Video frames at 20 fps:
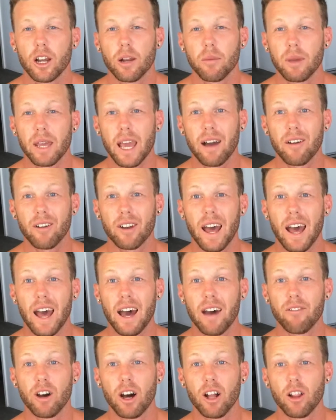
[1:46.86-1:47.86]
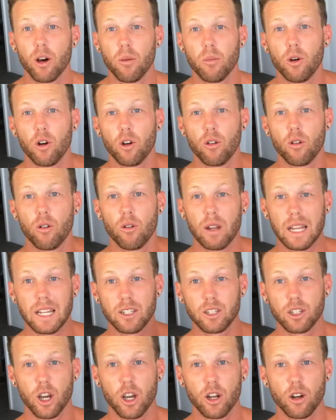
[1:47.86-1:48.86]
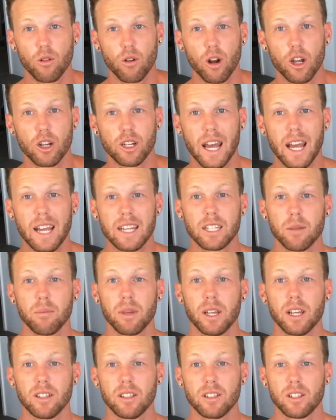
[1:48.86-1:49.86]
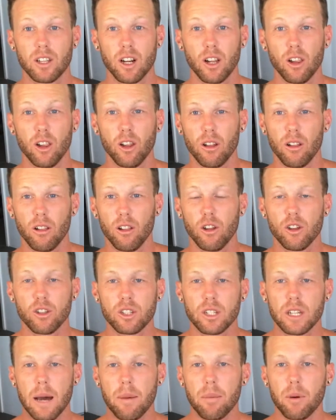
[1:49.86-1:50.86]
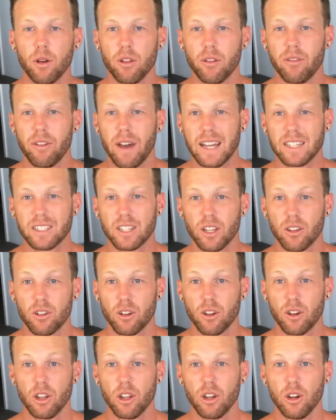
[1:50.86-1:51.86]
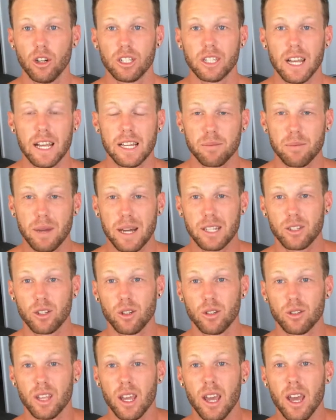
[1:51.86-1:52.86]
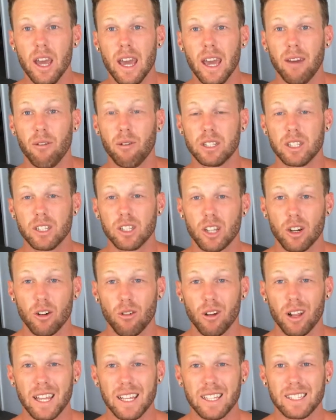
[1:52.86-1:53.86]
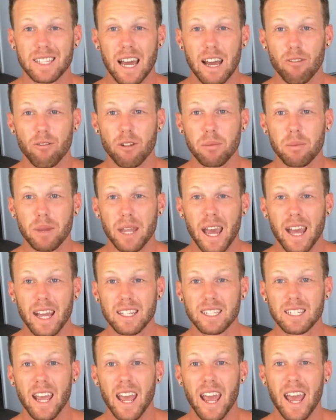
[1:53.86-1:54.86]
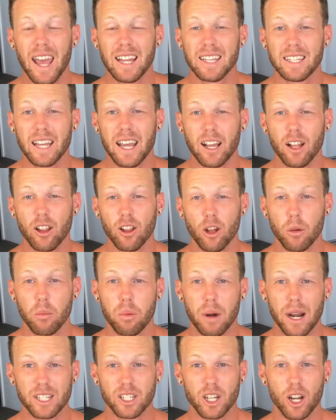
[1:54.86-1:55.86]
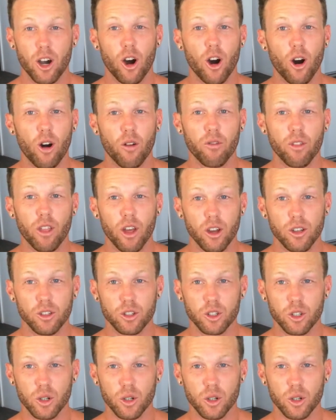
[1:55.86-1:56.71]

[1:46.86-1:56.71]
going to be able to have a lot more internal rotation because it's going to loosen up all the fascia through your chest muscles, which is going to release that rib cage and take a lot of pressure off those